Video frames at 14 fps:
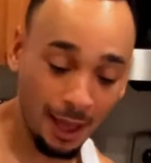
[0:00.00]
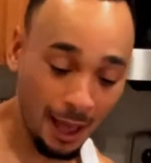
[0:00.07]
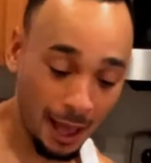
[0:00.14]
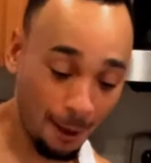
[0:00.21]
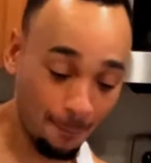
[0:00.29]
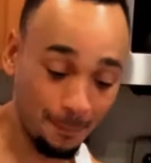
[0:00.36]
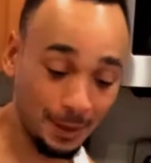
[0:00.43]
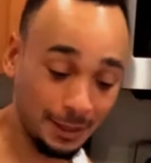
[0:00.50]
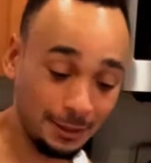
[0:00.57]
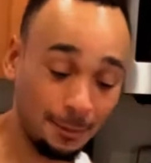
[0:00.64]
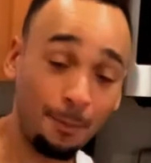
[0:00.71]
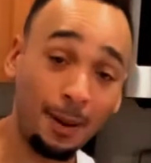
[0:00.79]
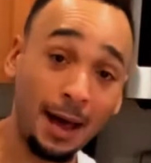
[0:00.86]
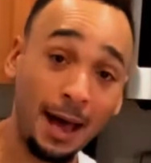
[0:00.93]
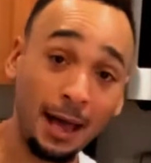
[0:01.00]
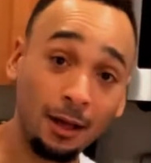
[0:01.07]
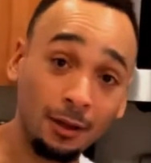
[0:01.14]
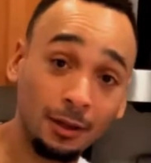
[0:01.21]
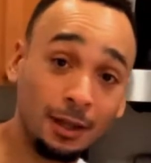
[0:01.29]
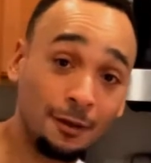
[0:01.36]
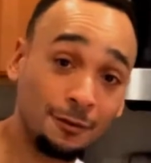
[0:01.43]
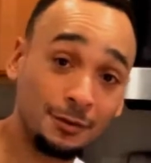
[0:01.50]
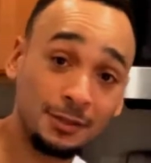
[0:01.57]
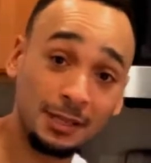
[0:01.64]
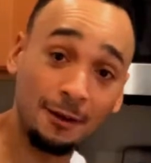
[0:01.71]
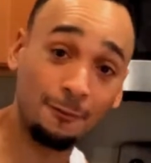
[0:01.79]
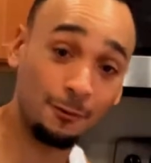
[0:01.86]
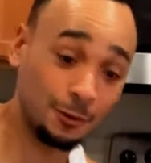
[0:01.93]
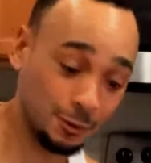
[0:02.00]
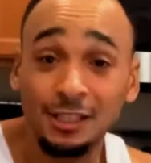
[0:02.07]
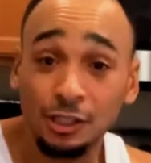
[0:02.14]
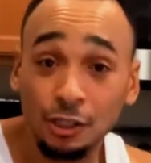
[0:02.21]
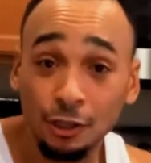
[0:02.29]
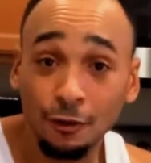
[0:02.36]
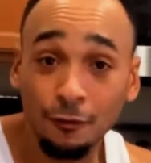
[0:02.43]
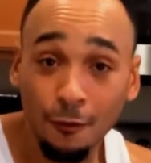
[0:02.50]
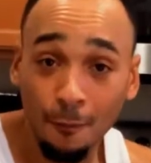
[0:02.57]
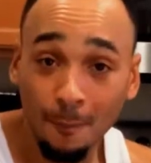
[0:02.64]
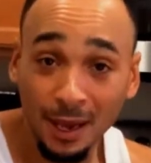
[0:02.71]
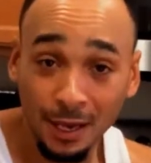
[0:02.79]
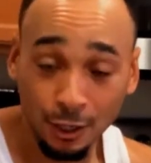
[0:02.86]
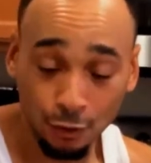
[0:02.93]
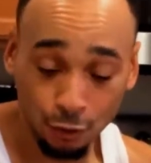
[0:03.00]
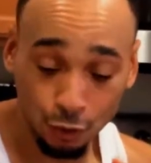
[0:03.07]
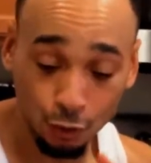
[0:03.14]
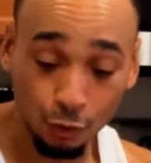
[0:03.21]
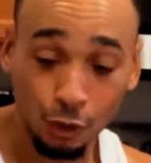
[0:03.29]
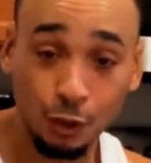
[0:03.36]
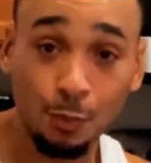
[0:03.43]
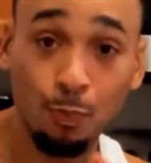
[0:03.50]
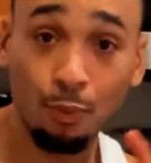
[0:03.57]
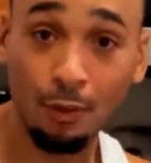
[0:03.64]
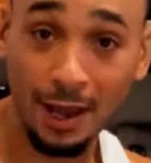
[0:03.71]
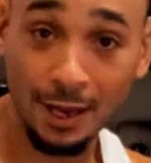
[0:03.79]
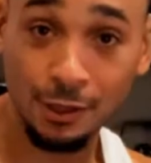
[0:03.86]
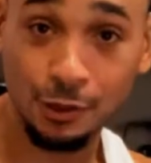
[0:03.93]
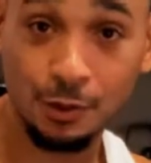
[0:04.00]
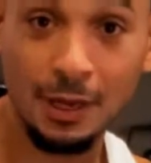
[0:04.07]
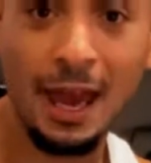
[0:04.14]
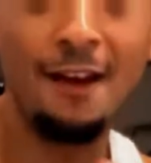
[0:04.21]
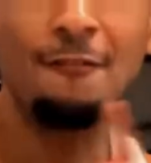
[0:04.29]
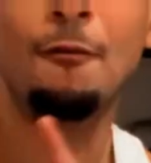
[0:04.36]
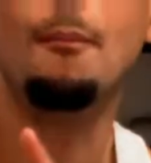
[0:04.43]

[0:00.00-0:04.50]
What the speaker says: how big the pile of stuff was right here? A little flashback picture